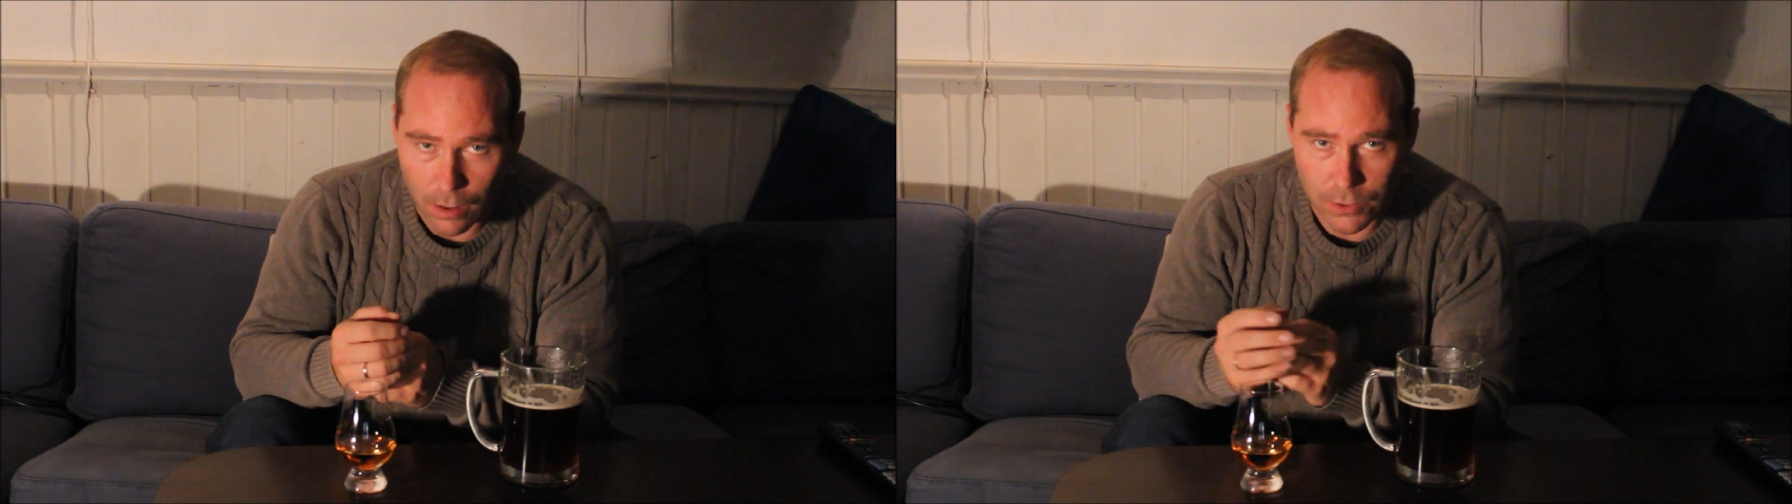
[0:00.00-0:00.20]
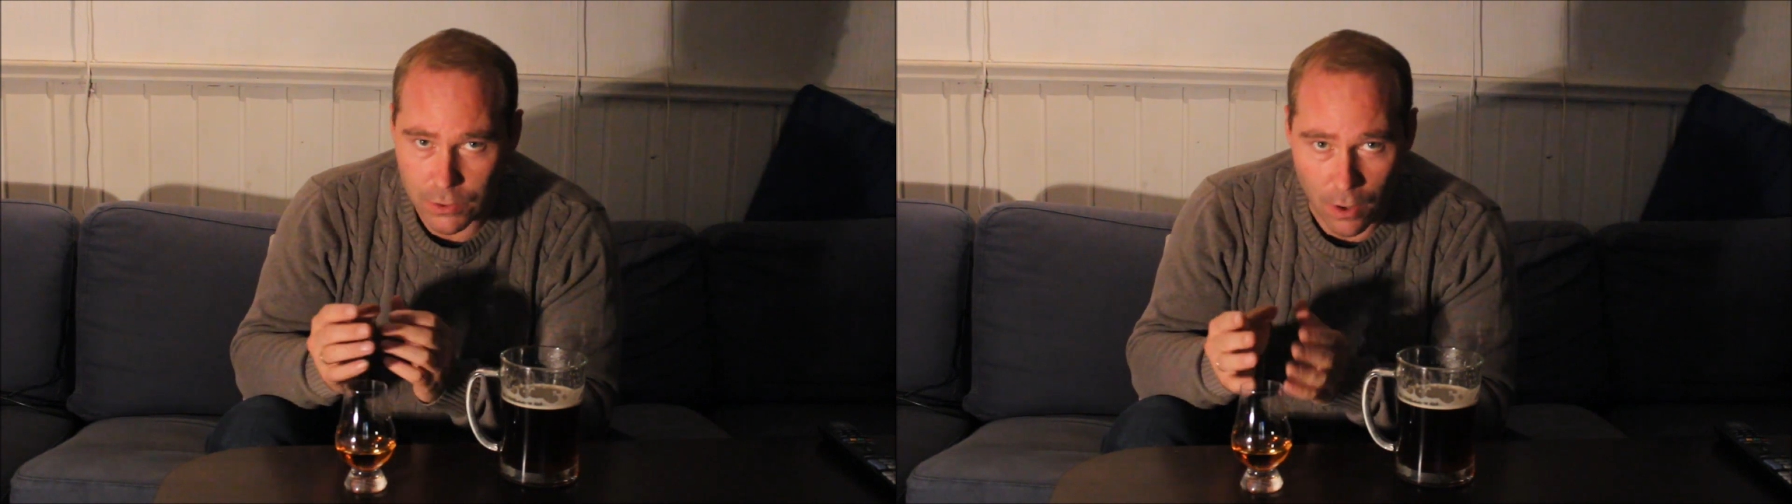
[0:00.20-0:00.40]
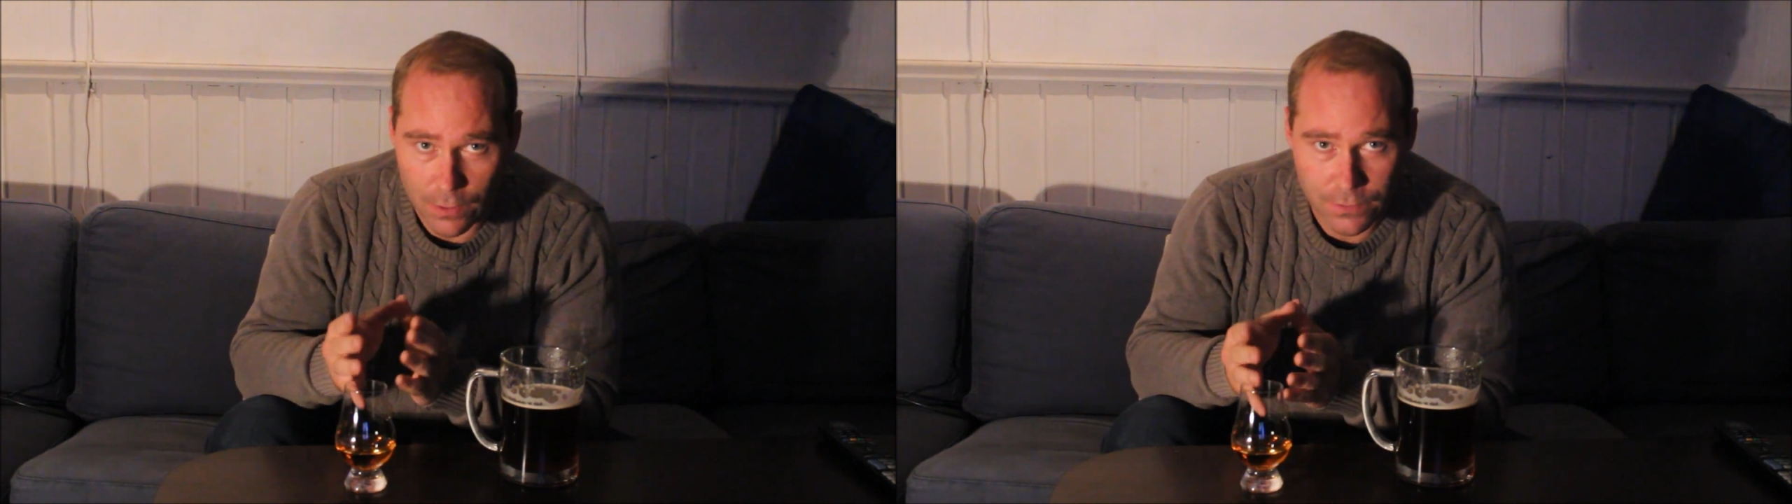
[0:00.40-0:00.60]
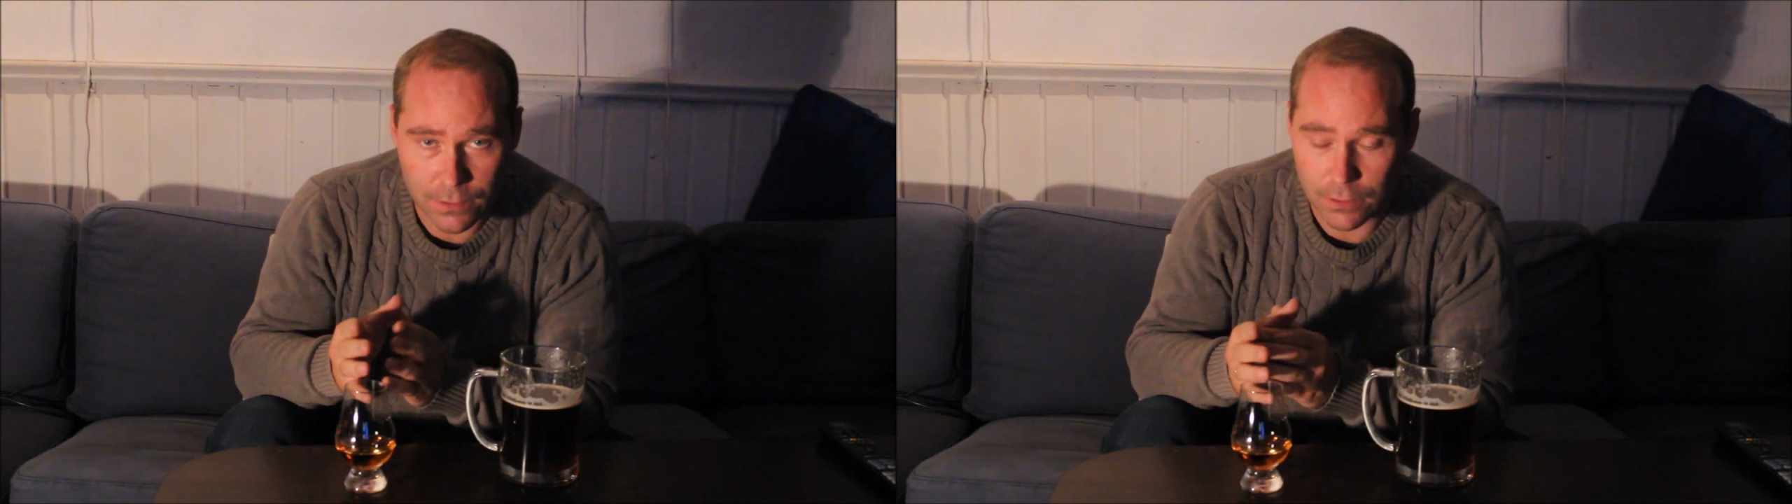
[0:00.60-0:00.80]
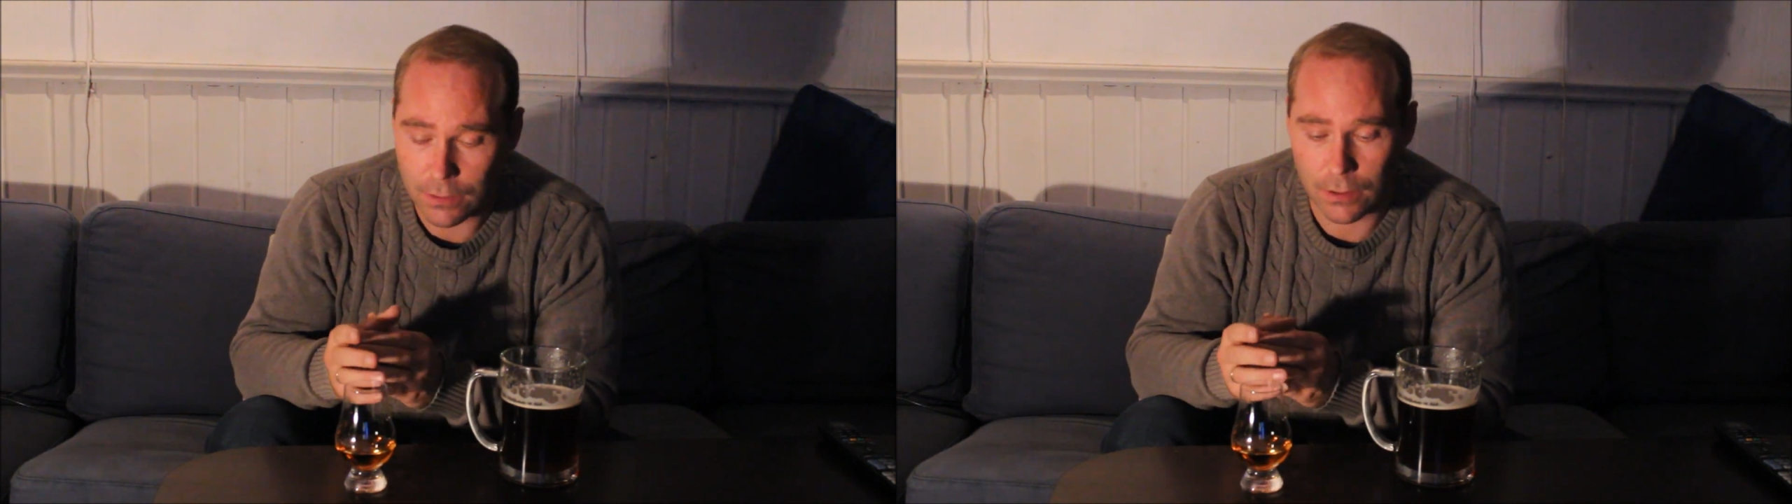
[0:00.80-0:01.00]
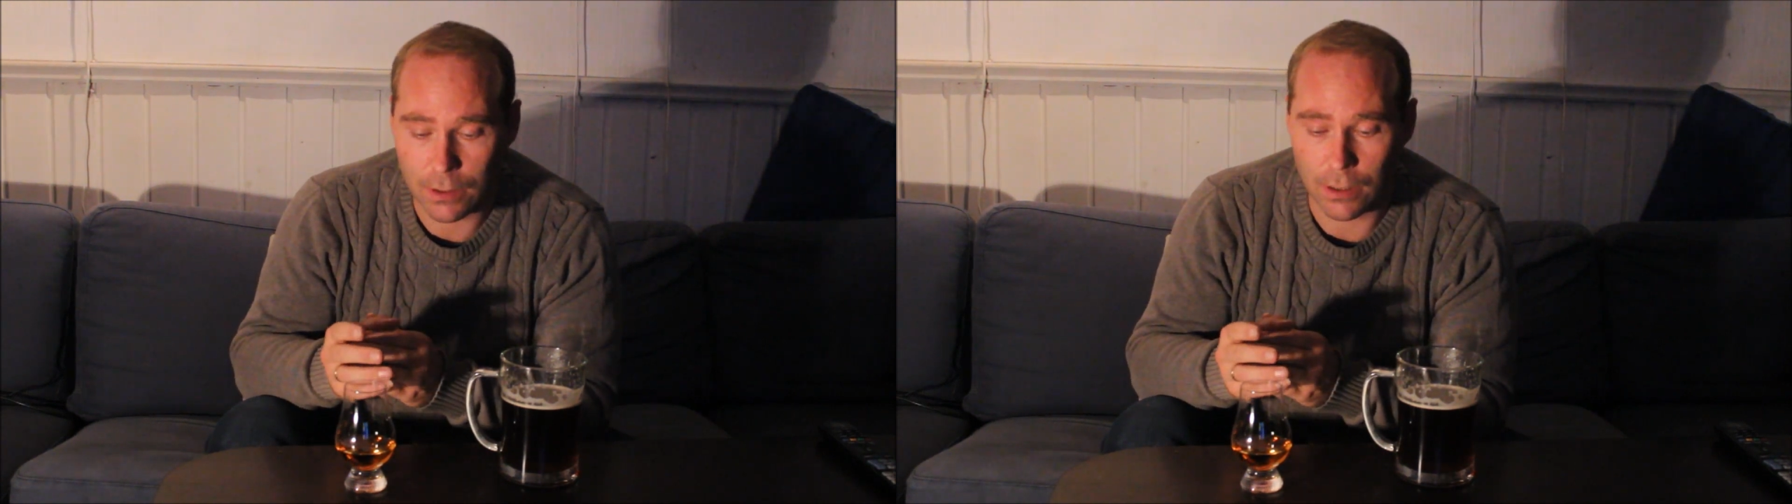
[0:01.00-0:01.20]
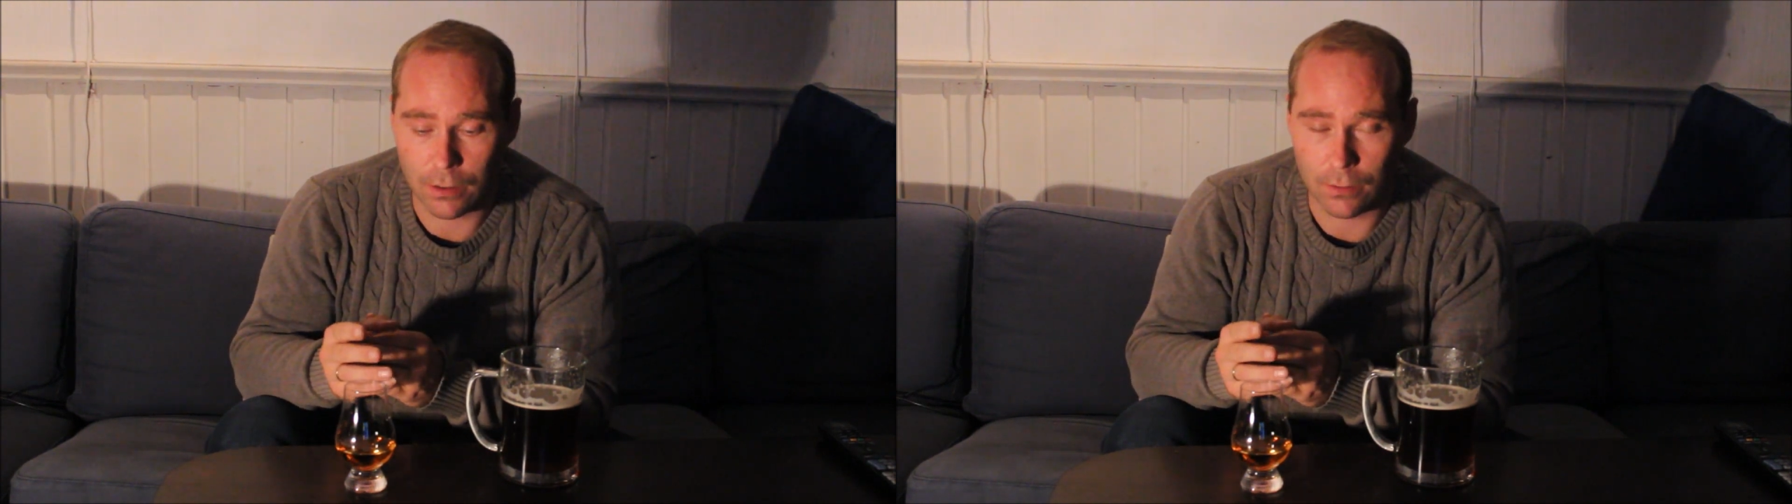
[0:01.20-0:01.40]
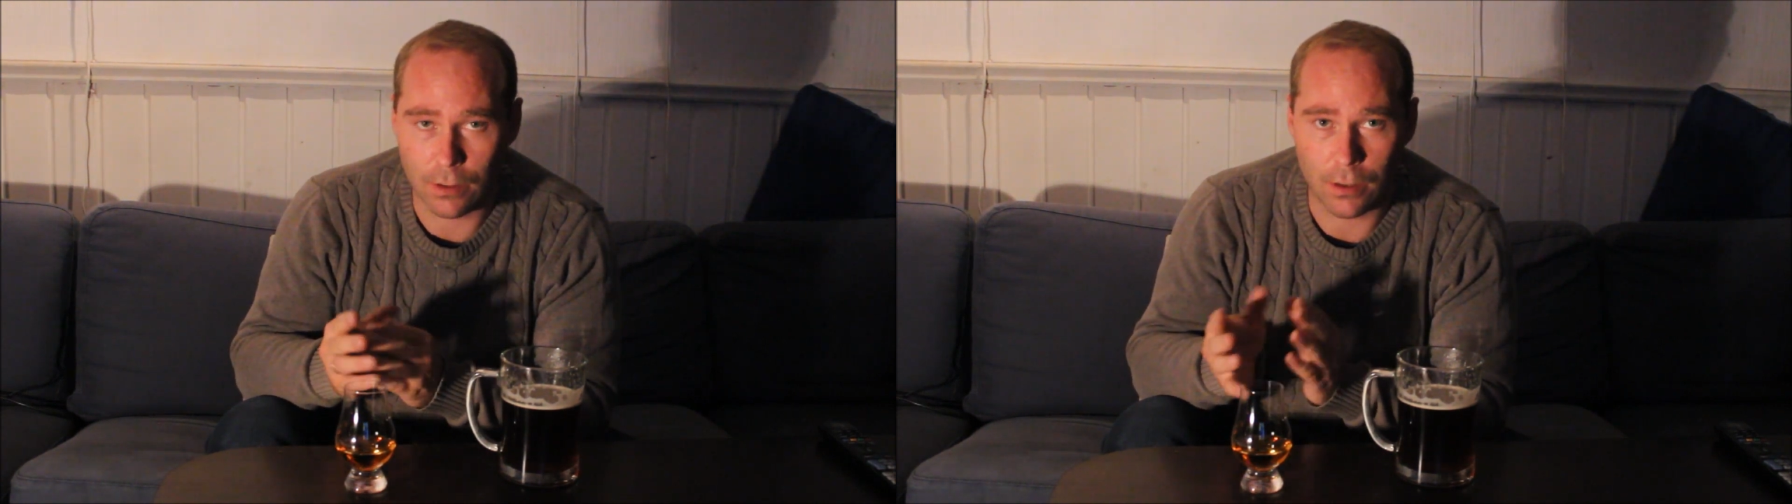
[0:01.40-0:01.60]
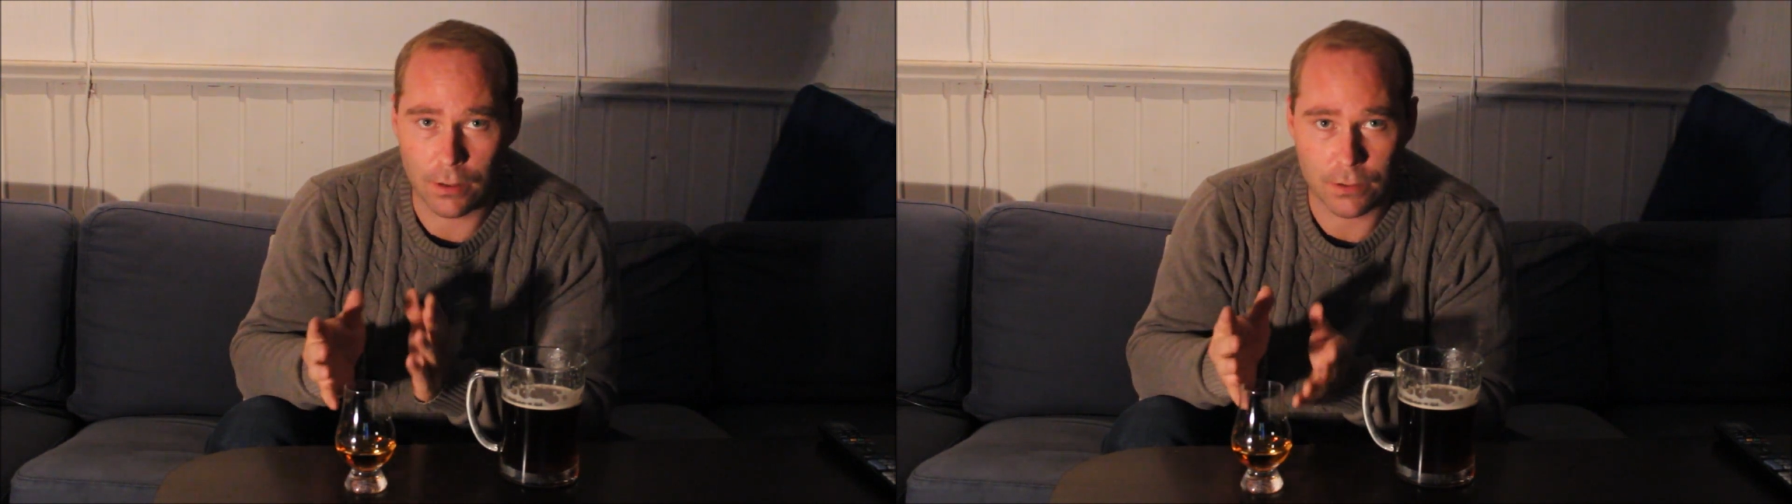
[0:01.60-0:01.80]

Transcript: sauce and